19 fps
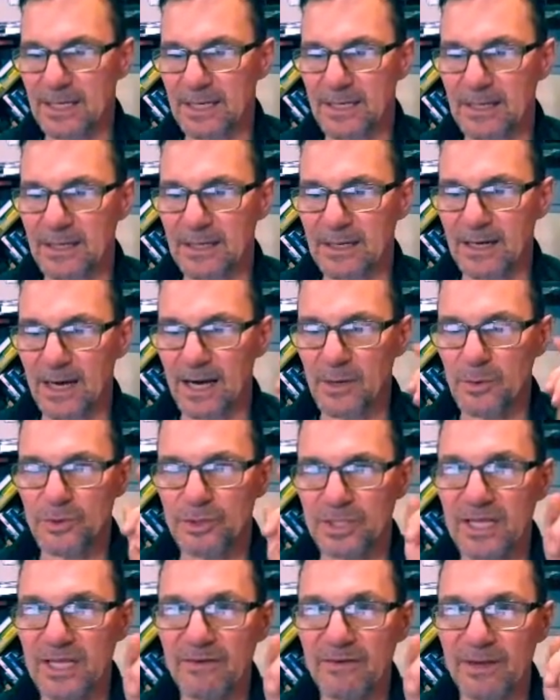I was
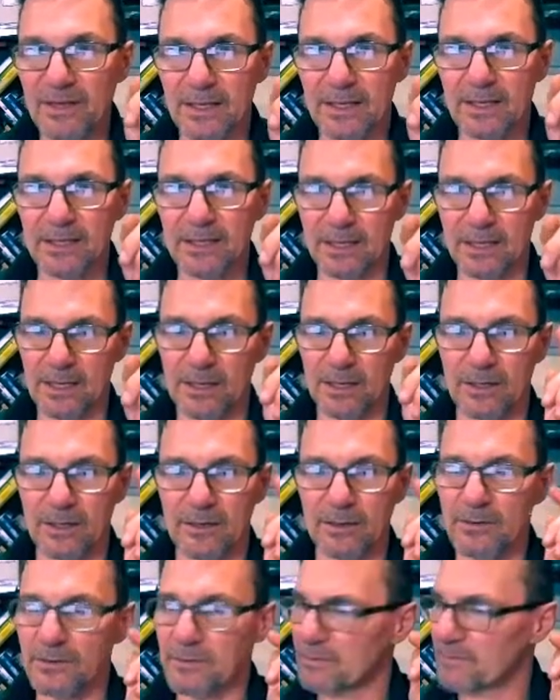living in
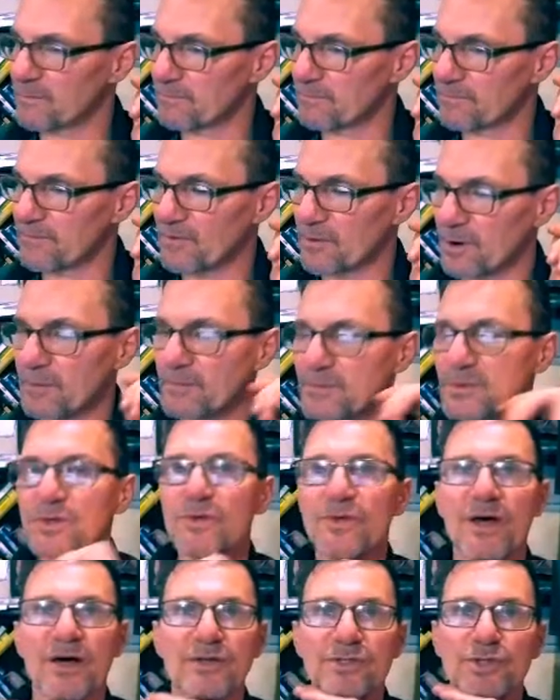here from
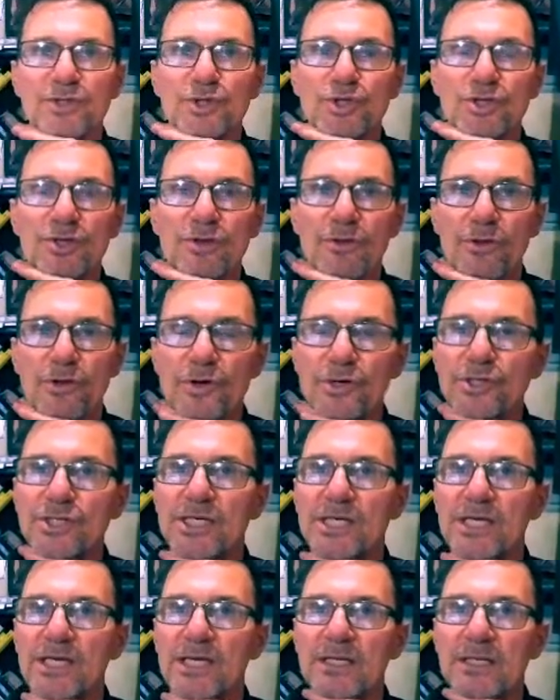
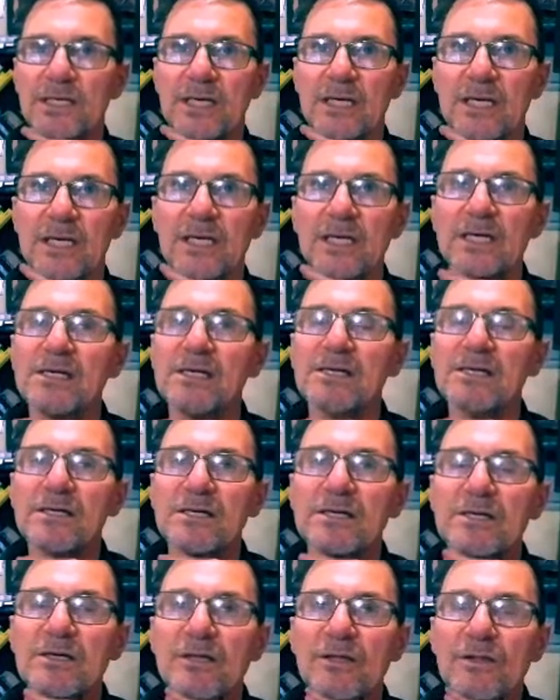2013
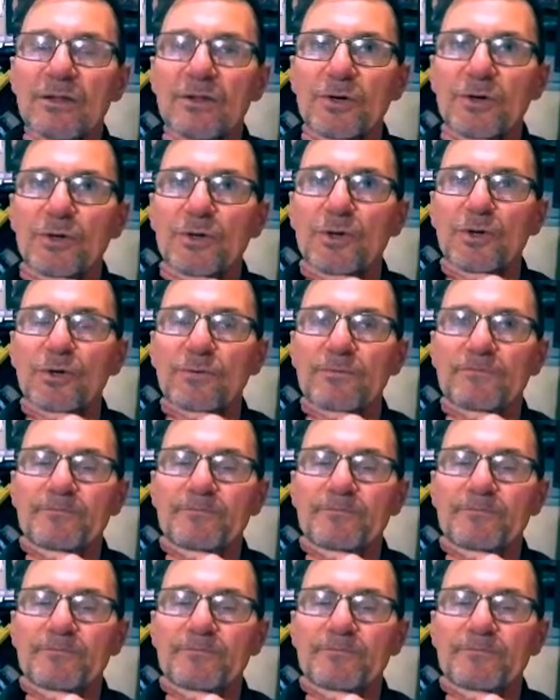through